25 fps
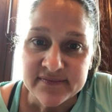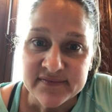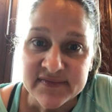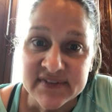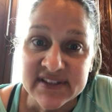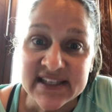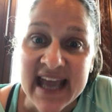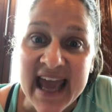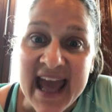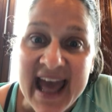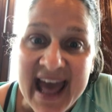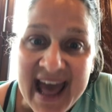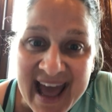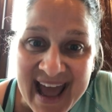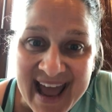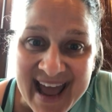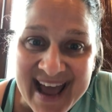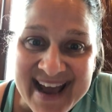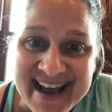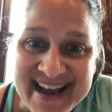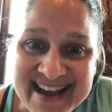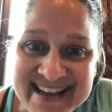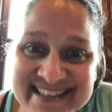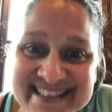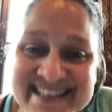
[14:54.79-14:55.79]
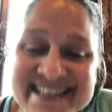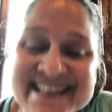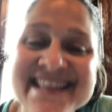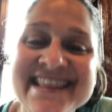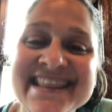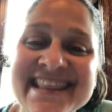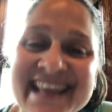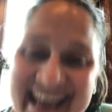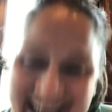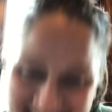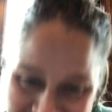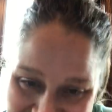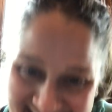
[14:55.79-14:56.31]
Yes,
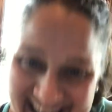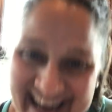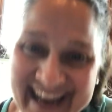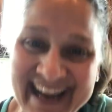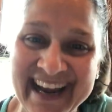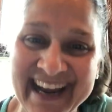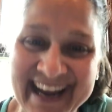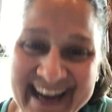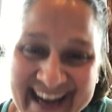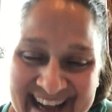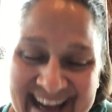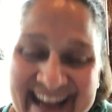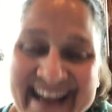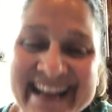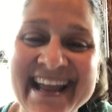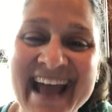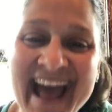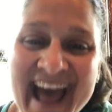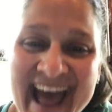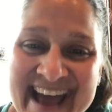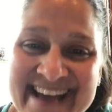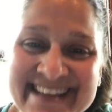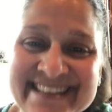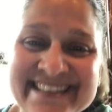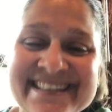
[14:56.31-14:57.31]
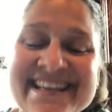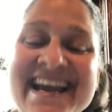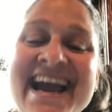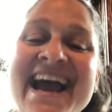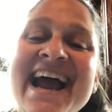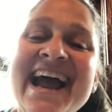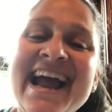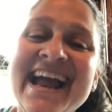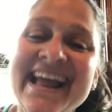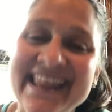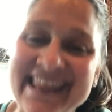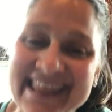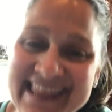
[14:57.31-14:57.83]
the. Yes.
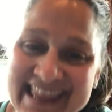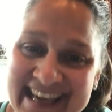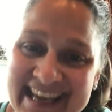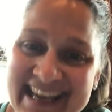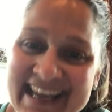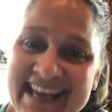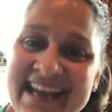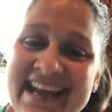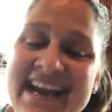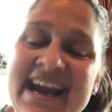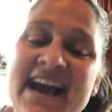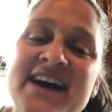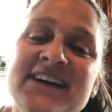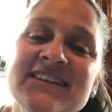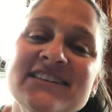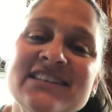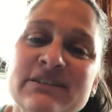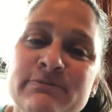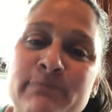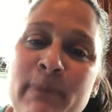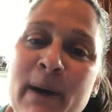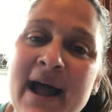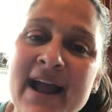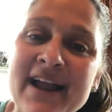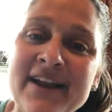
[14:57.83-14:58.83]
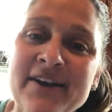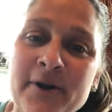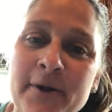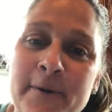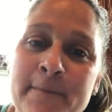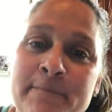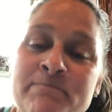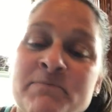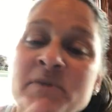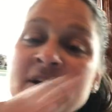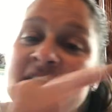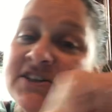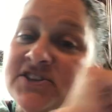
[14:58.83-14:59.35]
The spider.
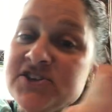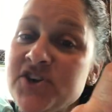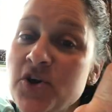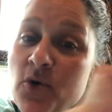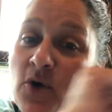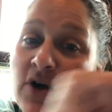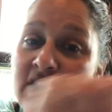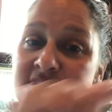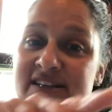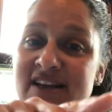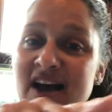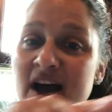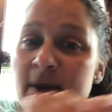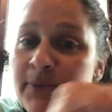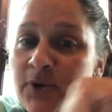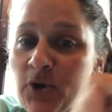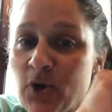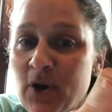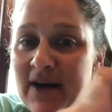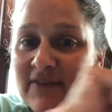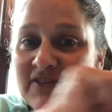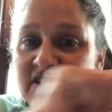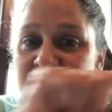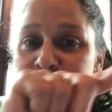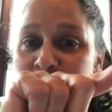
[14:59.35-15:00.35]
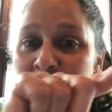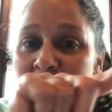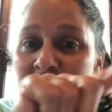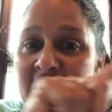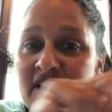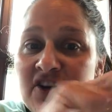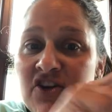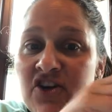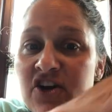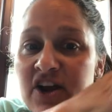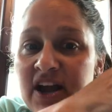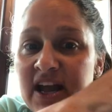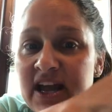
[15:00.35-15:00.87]
So on top, you'll have
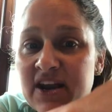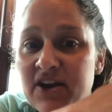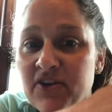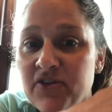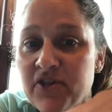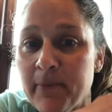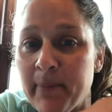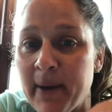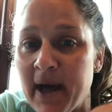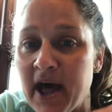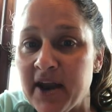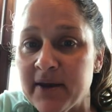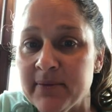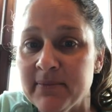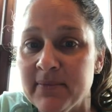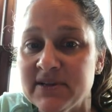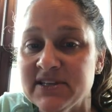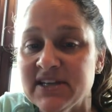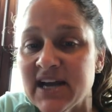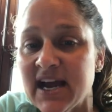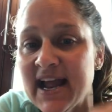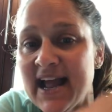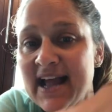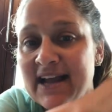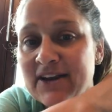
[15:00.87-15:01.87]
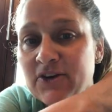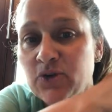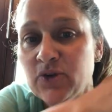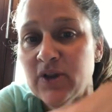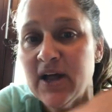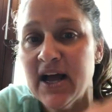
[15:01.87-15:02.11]
spider, and on the bottom diagonal